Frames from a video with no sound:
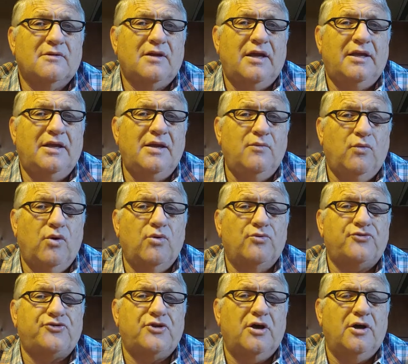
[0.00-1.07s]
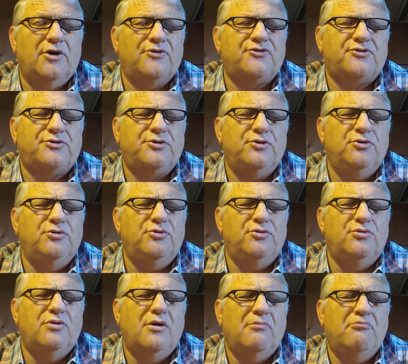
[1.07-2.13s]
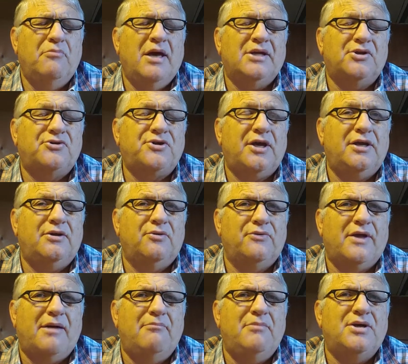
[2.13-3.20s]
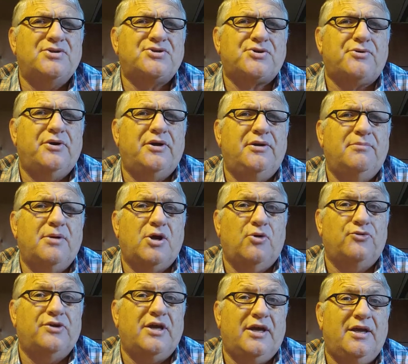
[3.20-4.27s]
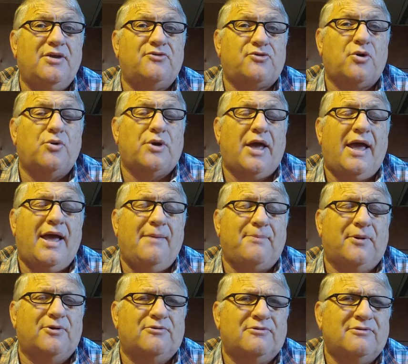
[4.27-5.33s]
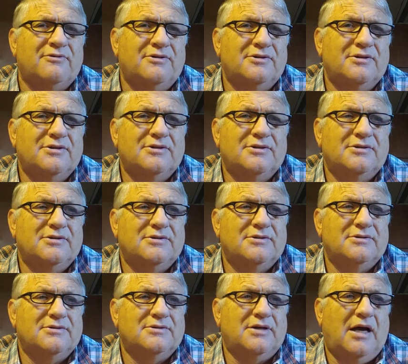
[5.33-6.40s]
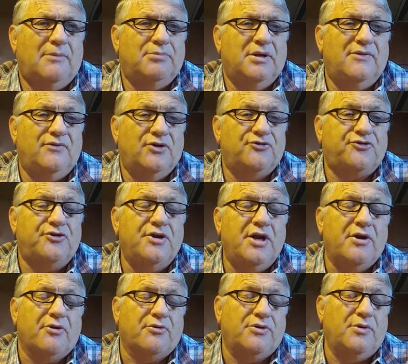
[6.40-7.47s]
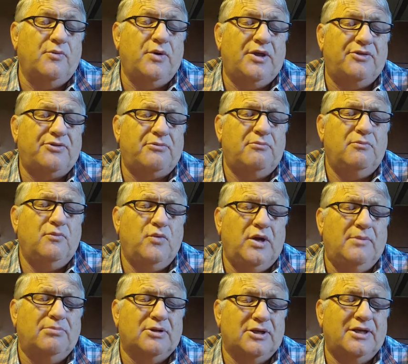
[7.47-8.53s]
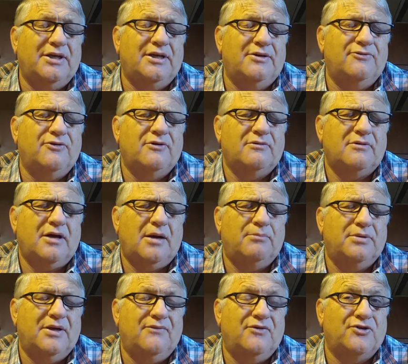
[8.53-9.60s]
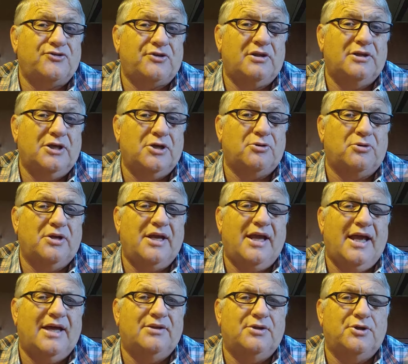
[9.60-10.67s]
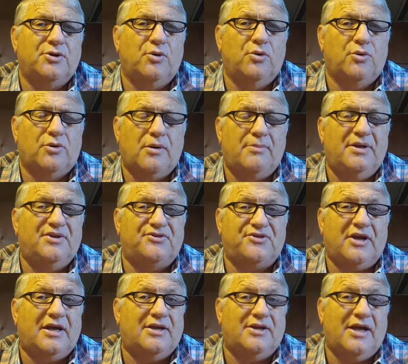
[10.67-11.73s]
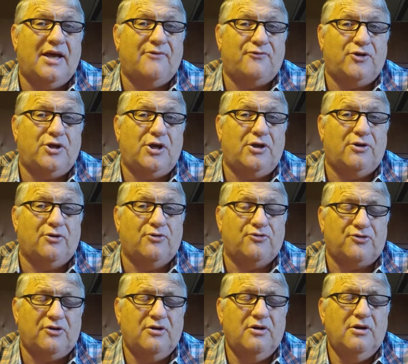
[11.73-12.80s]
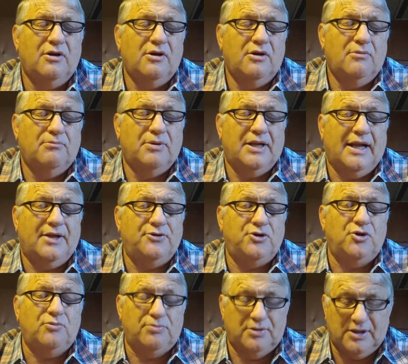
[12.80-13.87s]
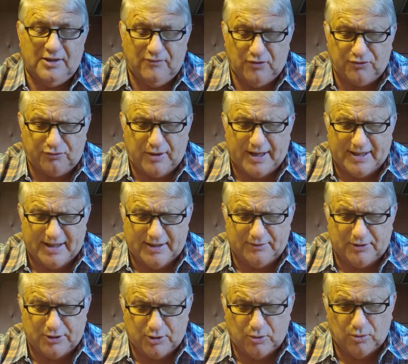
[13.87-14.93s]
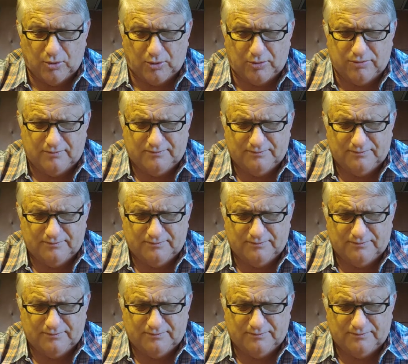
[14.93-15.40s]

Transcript: And He wants us to meditate on that mystery because it is going to happen. I believe it's nearer than we we believe. I believe it's literally at the door. I've been saying that for years but I do believe it's right out the door.